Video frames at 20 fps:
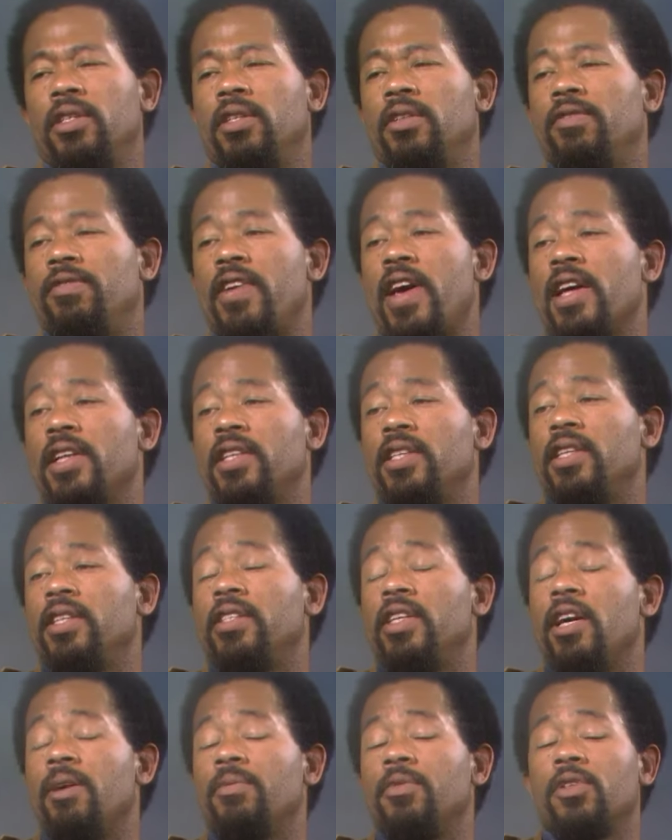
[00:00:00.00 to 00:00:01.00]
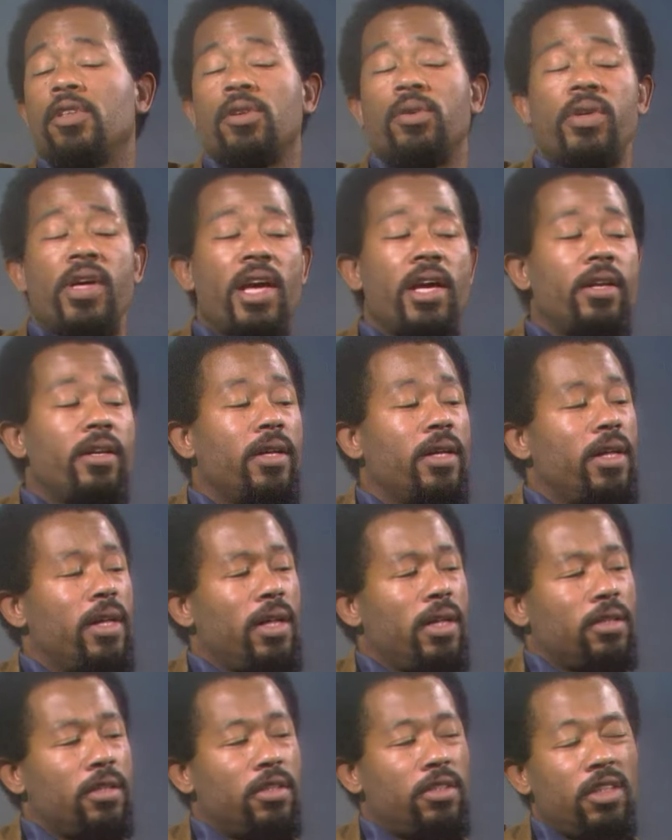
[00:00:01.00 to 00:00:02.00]
In fact, it has helped to create
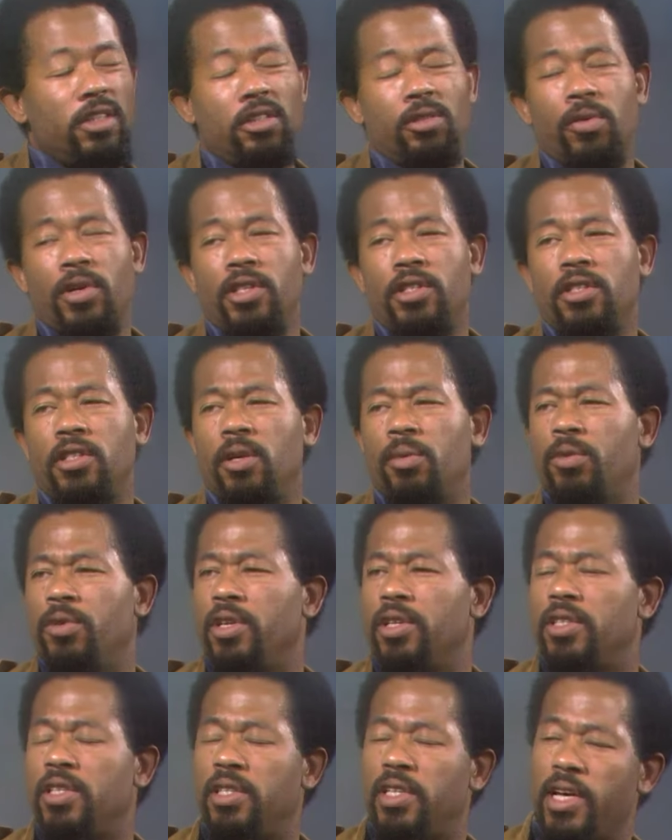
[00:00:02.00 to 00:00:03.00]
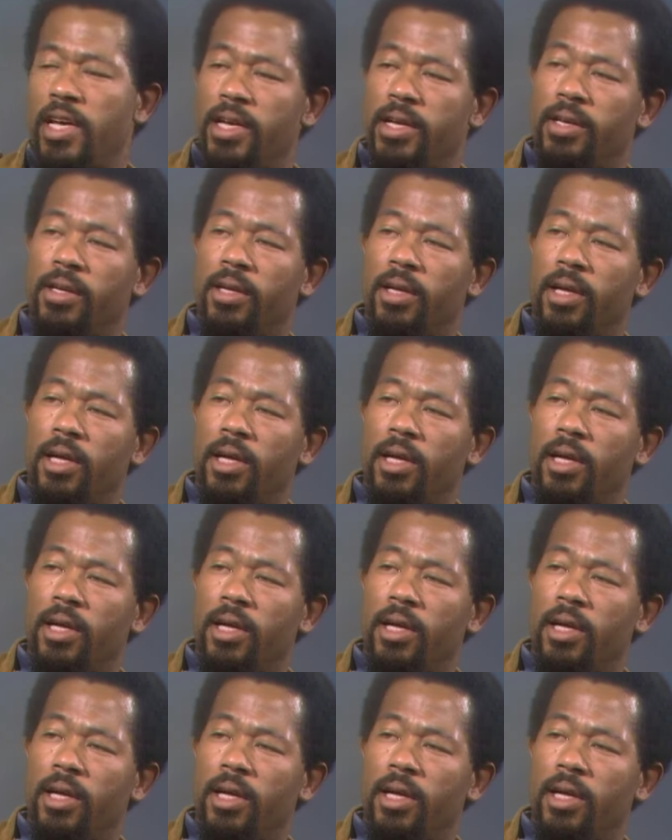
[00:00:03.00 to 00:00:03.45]
the situation that we're in today,